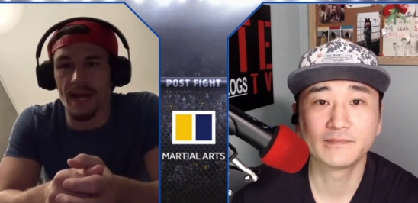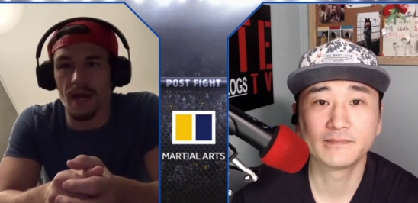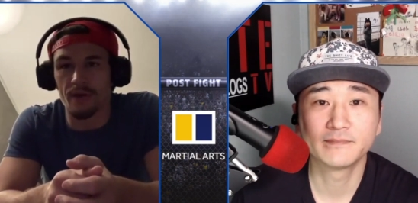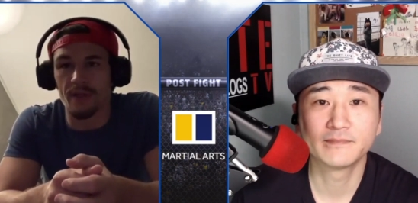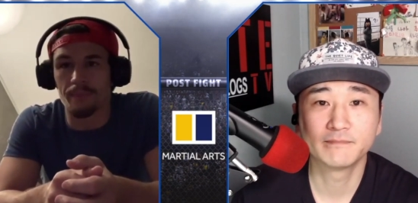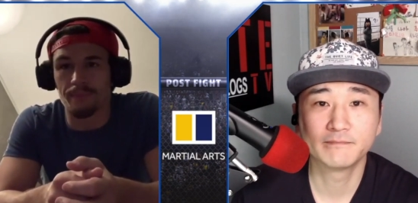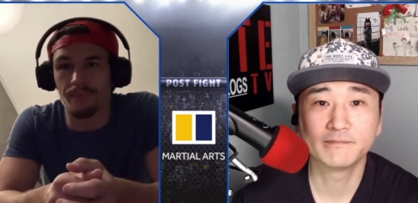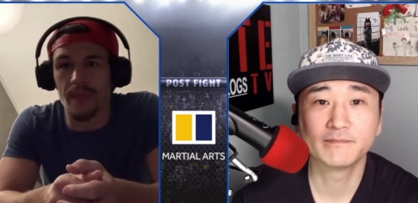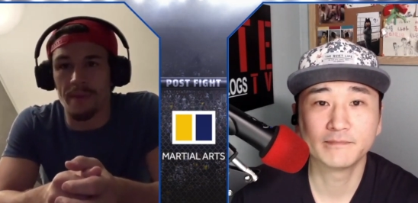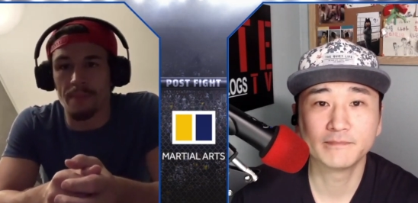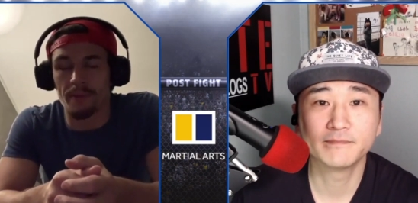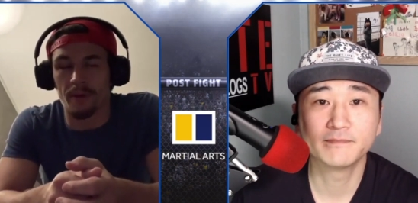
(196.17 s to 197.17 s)
Speaker 1: now that,
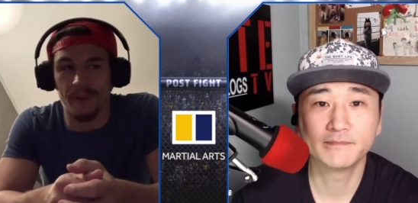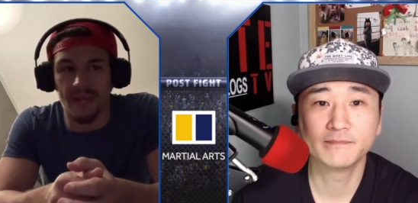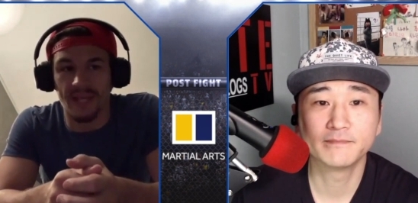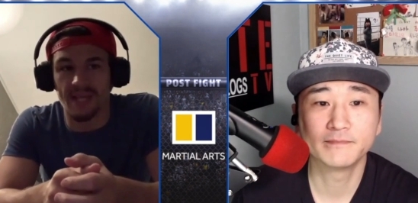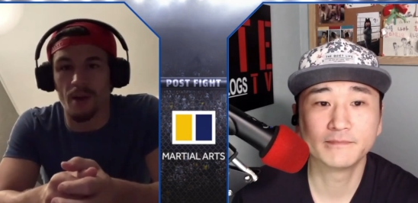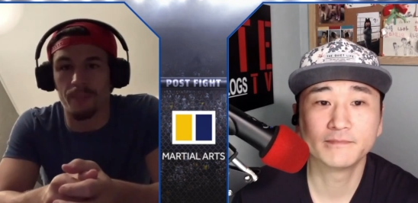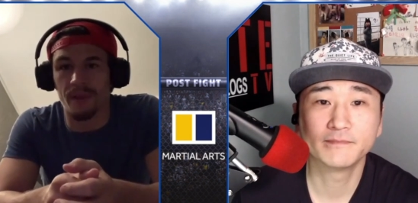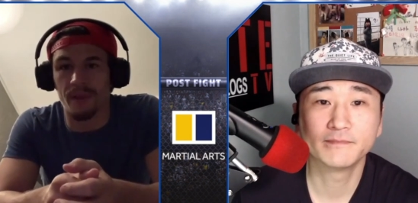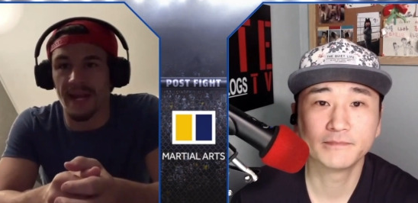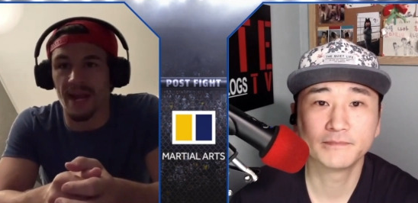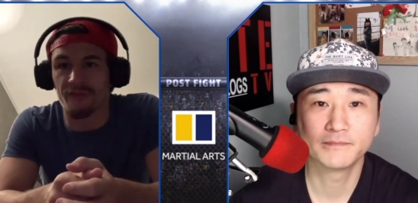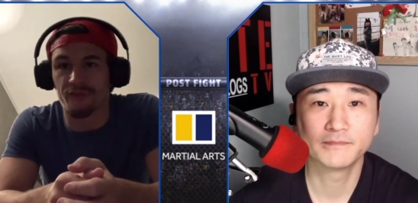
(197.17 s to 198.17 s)
that people are picking up that
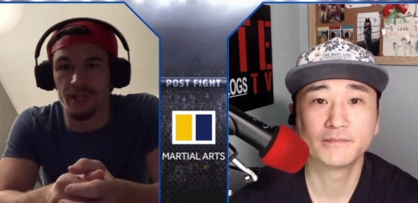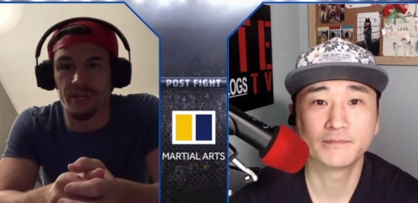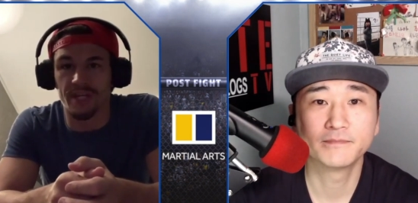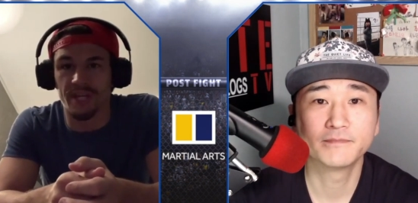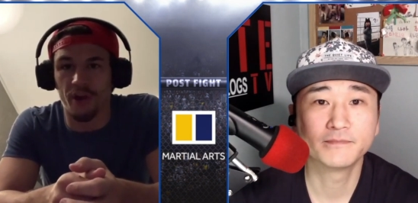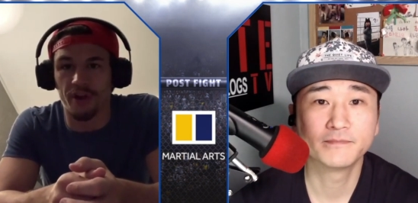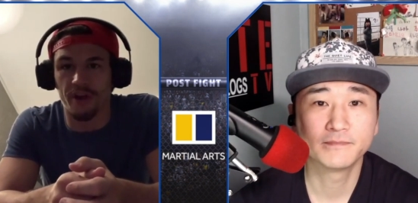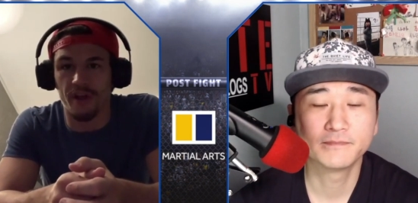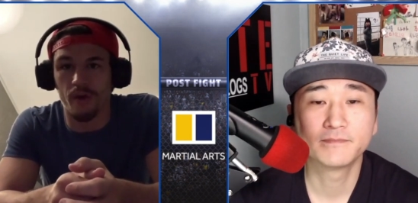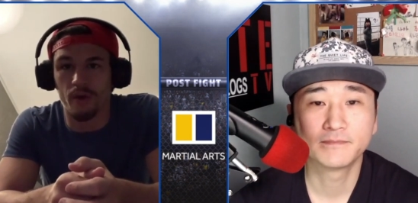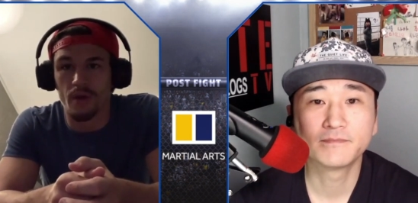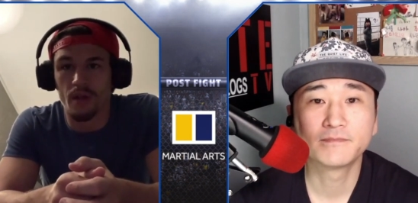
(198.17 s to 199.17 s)
I got really good
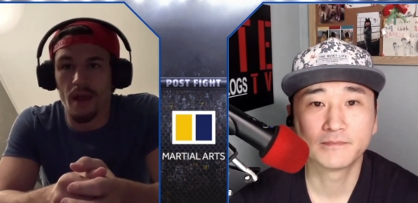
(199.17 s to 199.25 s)
cardio.